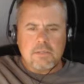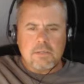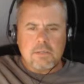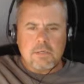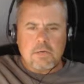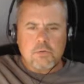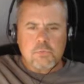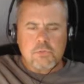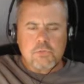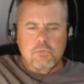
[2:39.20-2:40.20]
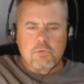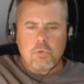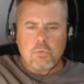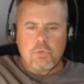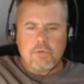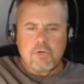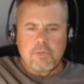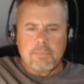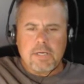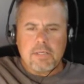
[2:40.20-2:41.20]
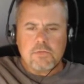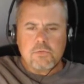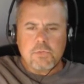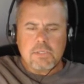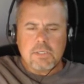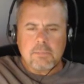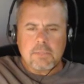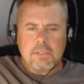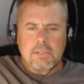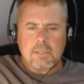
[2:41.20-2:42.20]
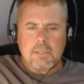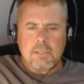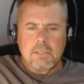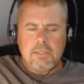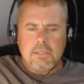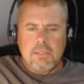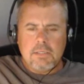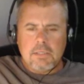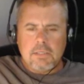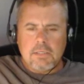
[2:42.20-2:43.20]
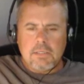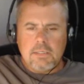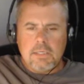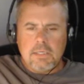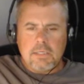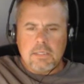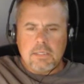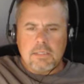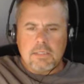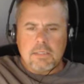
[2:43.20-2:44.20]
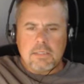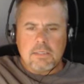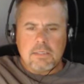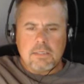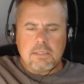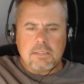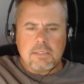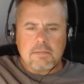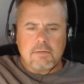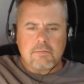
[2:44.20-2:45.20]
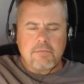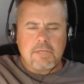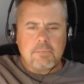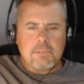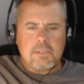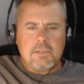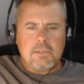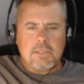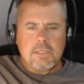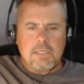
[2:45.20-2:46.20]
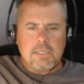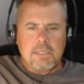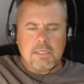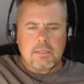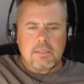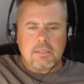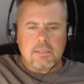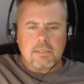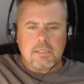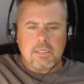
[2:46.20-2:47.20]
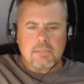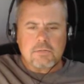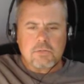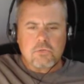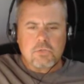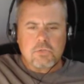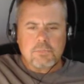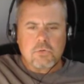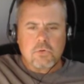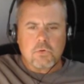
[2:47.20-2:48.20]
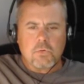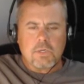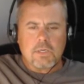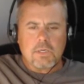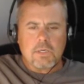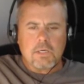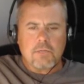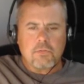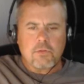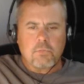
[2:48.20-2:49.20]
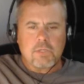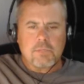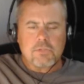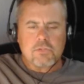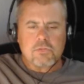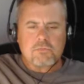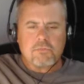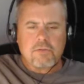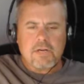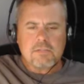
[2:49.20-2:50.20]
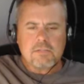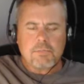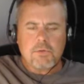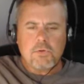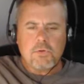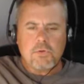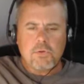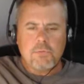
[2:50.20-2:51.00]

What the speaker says: I was supposed to go with a friend of mine this weekend, but he had a death in the family and had to cancel the trip. So I thought, well, let me just find something new to do.